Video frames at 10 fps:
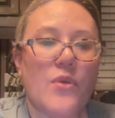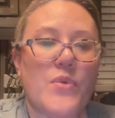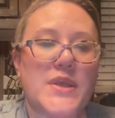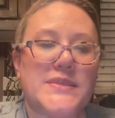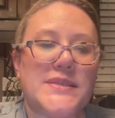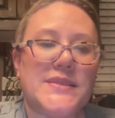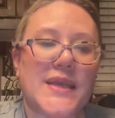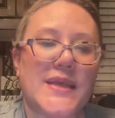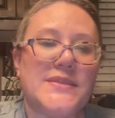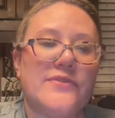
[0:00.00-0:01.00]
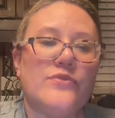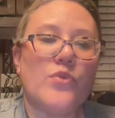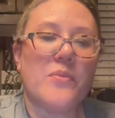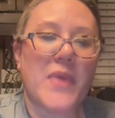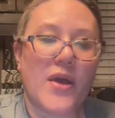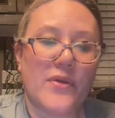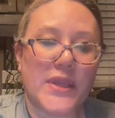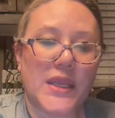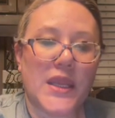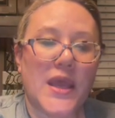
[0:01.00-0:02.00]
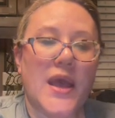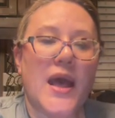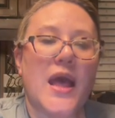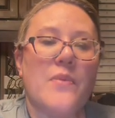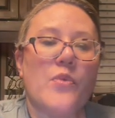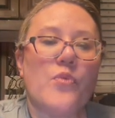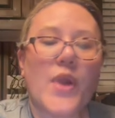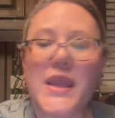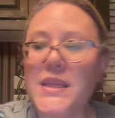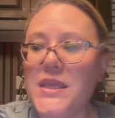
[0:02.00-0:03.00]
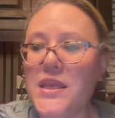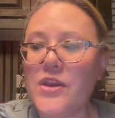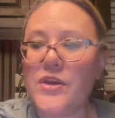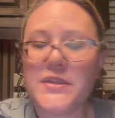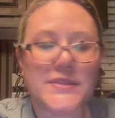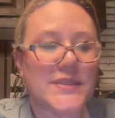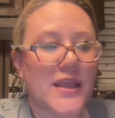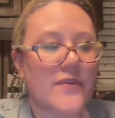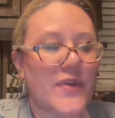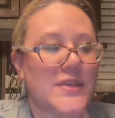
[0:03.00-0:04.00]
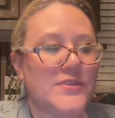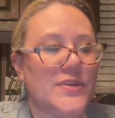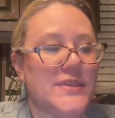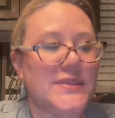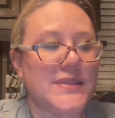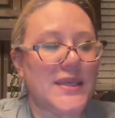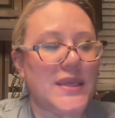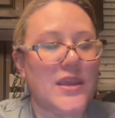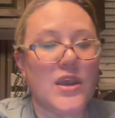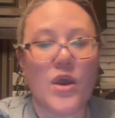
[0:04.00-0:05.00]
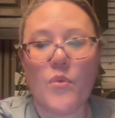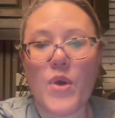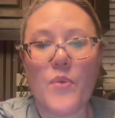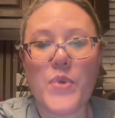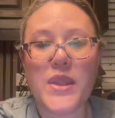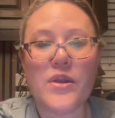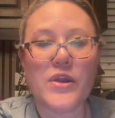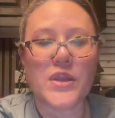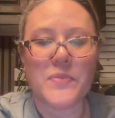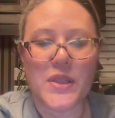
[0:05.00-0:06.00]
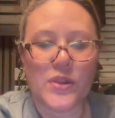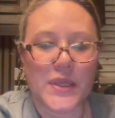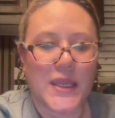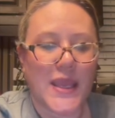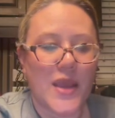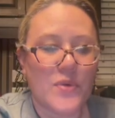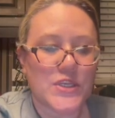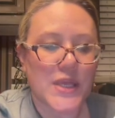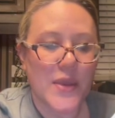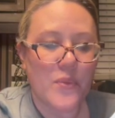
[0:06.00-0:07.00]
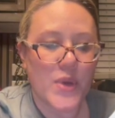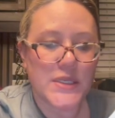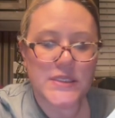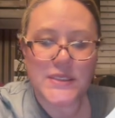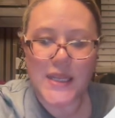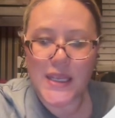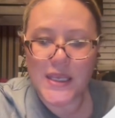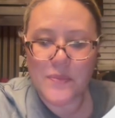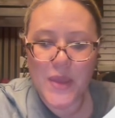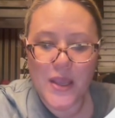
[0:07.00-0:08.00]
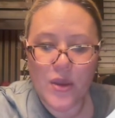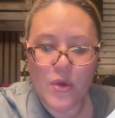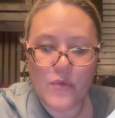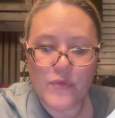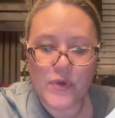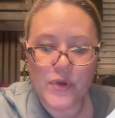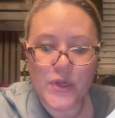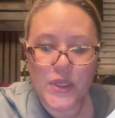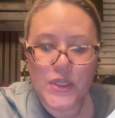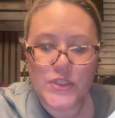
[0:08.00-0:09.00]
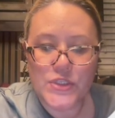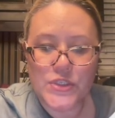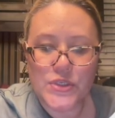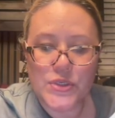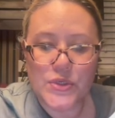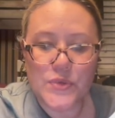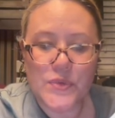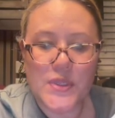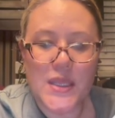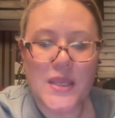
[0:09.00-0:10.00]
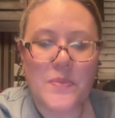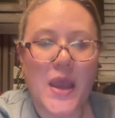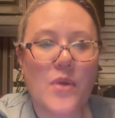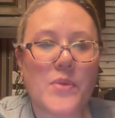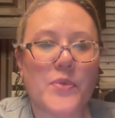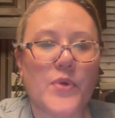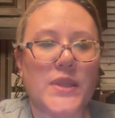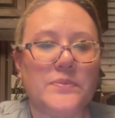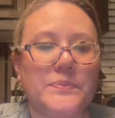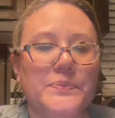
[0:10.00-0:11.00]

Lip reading: was the test of normality. Right here and stuff, as you can see, what we are going to be looking at, which I want to take it back over to the PowerPoint.